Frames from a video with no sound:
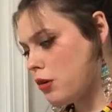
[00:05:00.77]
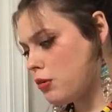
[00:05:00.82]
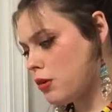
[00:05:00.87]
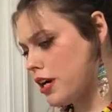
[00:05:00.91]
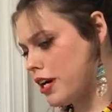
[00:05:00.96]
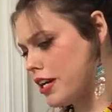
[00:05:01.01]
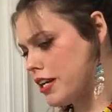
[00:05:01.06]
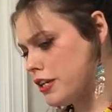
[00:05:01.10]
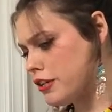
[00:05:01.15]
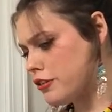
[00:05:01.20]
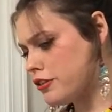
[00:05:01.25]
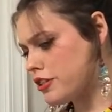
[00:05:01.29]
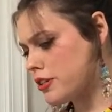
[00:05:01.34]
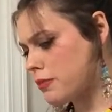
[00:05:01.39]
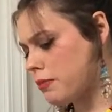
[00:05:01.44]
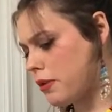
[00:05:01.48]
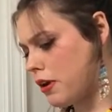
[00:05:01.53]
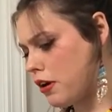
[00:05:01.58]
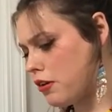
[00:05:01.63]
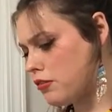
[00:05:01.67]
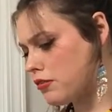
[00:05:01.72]
What do you
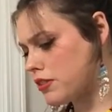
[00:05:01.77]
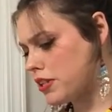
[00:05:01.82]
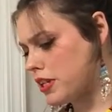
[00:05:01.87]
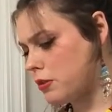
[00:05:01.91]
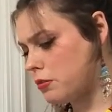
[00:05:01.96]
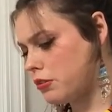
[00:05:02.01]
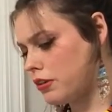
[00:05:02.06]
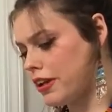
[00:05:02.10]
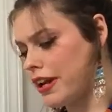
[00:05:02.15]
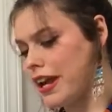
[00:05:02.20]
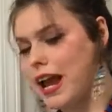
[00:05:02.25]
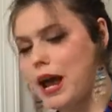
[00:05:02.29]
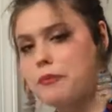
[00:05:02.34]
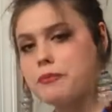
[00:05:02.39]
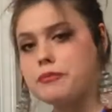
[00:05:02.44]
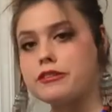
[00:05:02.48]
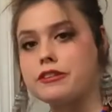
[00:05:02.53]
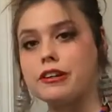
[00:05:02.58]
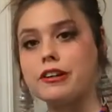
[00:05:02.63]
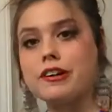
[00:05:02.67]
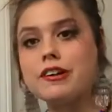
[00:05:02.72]
suppose he will
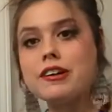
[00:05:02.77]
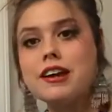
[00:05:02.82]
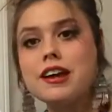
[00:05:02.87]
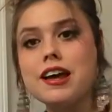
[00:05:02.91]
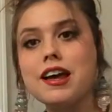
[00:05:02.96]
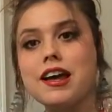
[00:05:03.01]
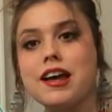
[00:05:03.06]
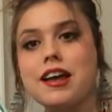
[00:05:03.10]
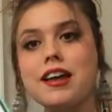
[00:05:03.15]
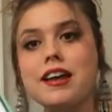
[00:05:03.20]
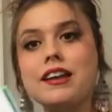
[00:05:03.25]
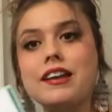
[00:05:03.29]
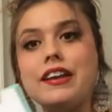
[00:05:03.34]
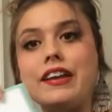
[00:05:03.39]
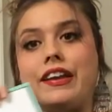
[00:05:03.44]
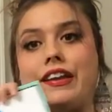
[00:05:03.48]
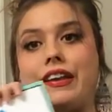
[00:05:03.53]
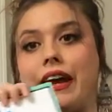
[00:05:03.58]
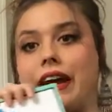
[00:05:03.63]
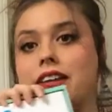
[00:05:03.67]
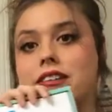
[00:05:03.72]
capture
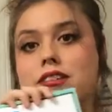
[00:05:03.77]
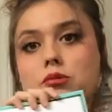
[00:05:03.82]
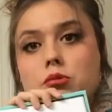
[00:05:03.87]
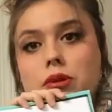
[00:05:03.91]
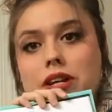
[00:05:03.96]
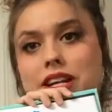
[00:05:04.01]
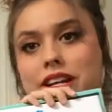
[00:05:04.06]
next